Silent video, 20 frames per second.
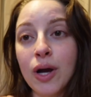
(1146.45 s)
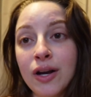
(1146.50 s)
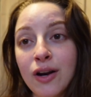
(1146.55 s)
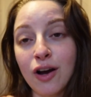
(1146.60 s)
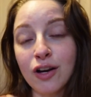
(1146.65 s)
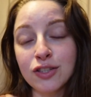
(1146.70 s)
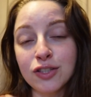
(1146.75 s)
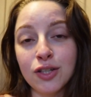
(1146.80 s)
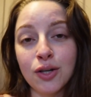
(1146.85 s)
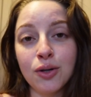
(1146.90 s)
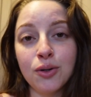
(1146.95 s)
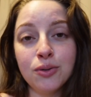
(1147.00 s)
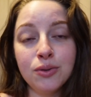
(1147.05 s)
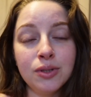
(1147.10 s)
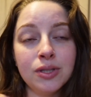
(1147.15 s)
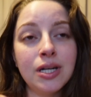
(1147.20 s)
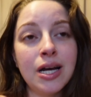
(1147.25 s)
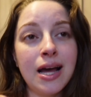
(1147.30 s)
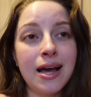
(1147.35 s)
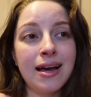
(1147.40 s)
and also
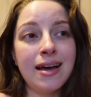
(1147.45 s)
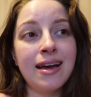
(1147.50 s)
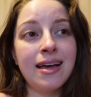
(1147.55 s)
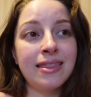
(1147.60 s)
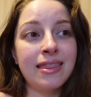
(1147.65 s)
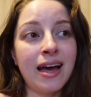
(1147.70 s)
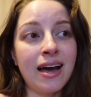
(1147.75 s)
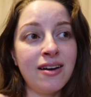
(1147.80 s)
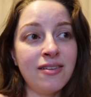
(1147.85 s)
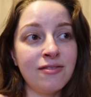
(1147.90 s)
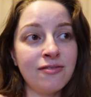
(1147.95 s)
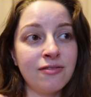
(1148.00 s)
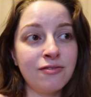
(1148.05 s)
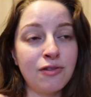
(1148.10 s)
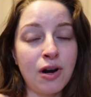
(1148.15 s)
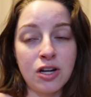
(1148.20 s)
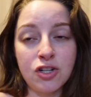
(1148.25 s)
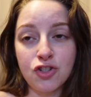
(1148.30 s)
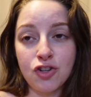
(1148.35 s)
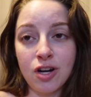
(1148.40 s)
that
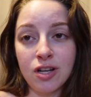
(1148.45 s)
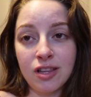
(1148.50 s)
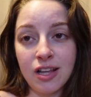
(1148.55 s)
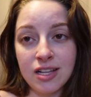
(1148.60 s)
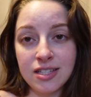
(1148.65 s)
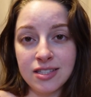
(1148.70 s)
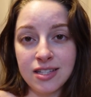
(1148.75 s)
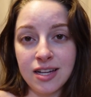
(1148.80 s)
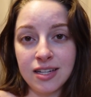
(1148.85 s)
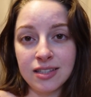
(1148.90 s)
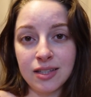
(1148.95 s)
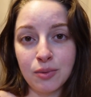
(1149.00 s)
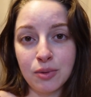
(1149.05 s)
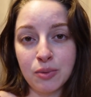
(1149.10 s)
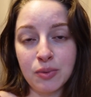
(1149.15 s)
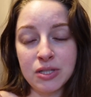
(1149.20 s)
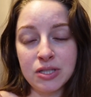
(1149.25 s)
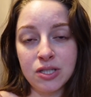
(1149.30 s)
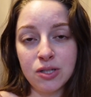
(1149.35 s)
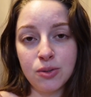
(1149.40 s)
restaurant last night that we
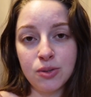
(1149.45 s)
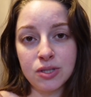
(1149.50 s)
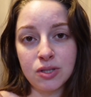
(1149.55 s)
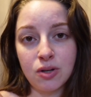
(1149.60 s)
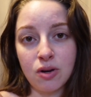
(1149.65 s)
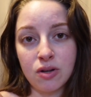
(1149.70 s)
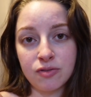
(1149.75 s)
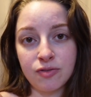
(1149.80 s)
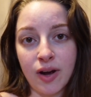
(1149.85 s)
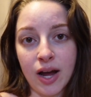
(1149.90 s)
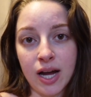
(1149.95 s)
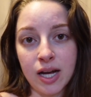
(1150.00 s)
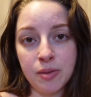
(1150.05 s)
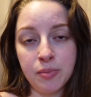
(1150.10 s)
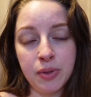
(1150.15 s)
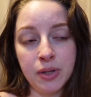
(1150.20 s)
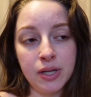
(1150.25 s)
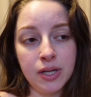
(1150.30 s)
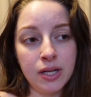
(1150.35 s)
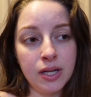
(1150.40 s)
went to, it's called Vibe.
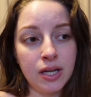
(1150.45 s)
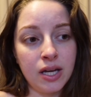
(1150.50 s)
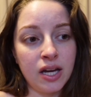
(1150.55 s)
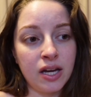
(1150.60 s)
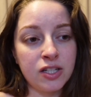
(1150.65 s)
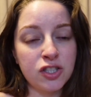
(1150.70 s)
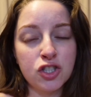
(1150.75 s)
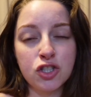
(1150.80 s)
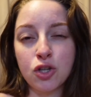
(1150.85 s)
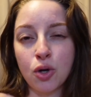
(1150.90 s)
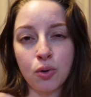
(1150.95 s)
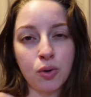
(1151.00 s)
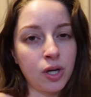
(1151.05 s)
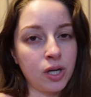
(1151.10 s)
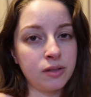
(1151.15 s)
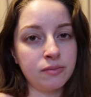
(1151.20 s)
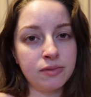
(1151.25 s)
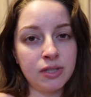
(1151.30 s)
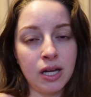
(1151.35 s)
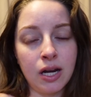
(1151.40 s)
So
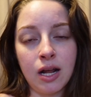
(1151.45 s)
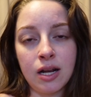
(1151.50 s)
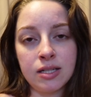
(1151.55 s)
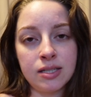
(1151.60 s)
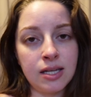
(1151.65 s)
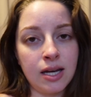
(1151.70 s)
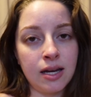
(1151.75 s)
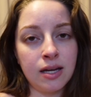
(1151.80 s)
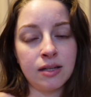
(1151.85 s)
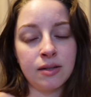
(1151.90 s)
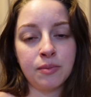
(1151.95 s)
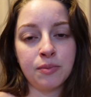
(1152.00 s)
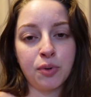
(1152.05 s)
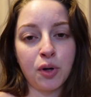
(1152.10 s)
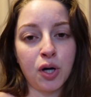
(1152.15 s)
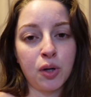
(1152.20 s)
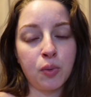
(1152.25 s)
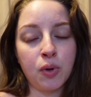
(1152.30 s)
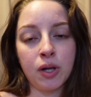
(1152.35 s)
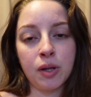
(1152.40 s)
good, 10 out of 10,
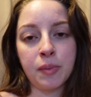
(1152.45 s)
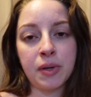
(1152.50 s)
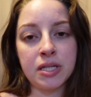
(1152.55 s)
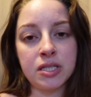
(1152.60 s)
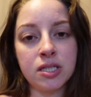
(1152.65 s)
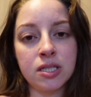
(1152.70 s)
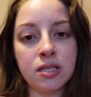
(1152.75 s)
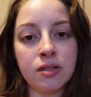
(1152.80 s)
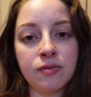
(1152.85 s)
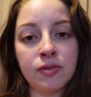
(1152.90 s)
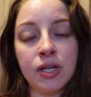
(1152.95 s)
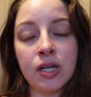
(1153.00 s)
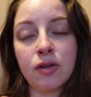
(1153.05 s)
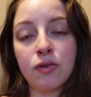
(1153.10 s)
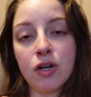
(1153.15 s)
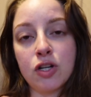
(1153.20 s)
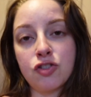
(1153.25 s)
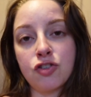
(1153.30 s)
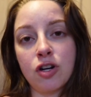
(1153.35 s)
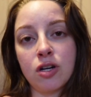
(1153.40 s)
probably one of the best vegan
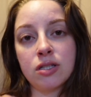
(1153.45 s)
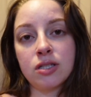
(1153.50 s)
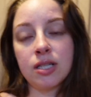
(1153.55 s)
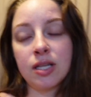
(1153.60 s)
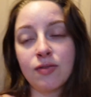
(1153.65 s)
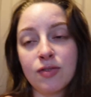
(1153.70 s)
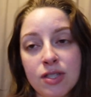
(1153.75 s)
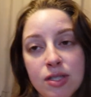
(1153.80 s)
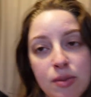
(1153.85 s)
restaurants. Even